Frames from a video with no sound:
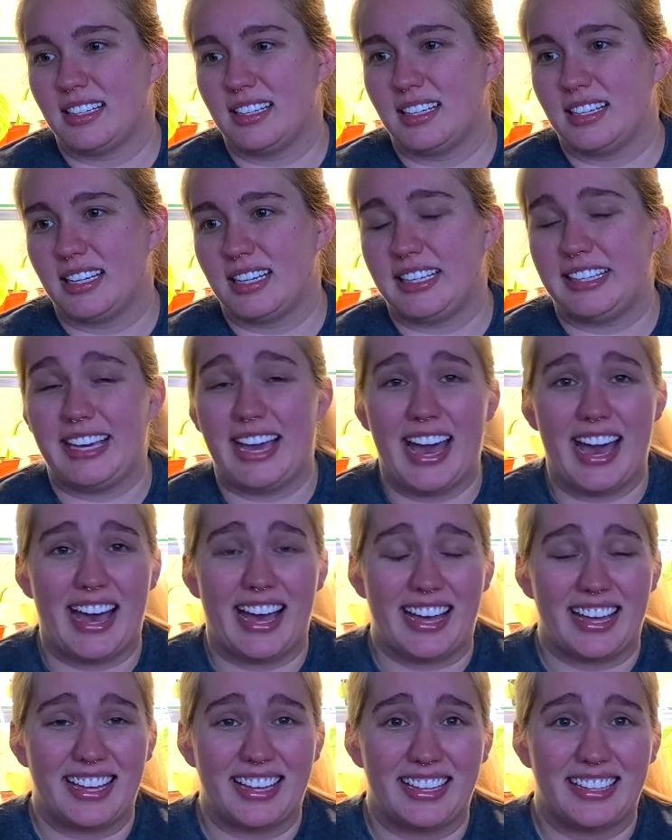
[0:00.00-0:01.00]
yeah,
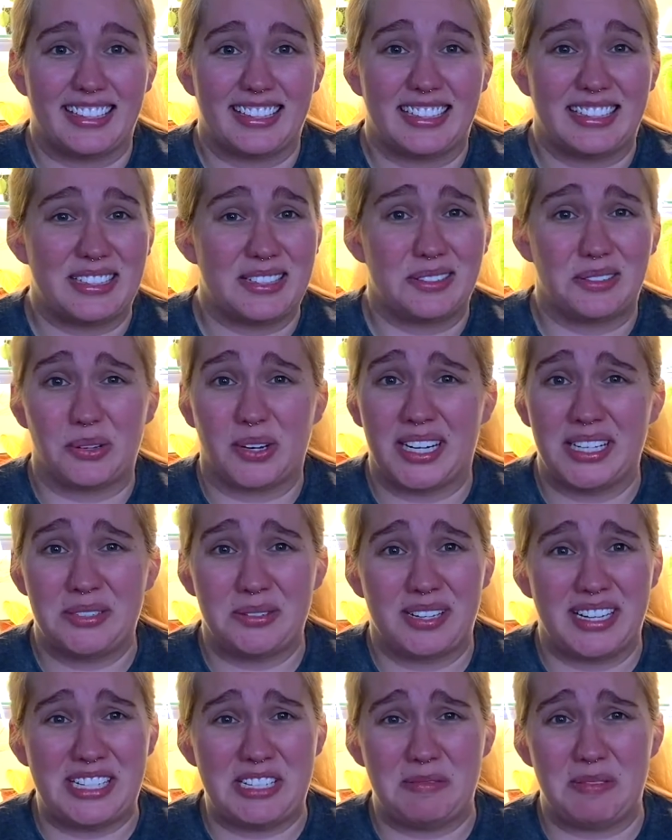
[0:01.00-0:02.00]

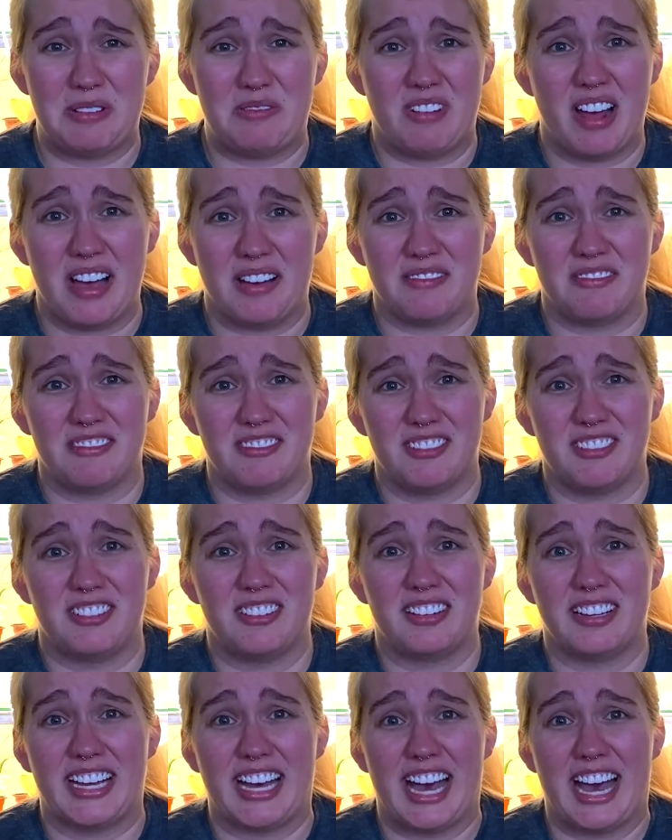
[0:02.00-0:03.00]
2020's been rough.
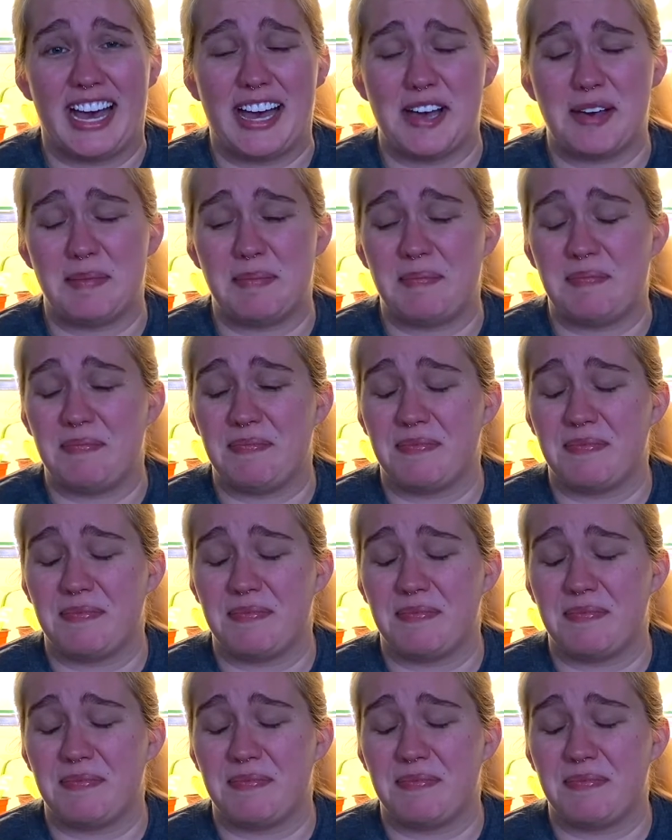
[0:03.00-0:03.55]
I'm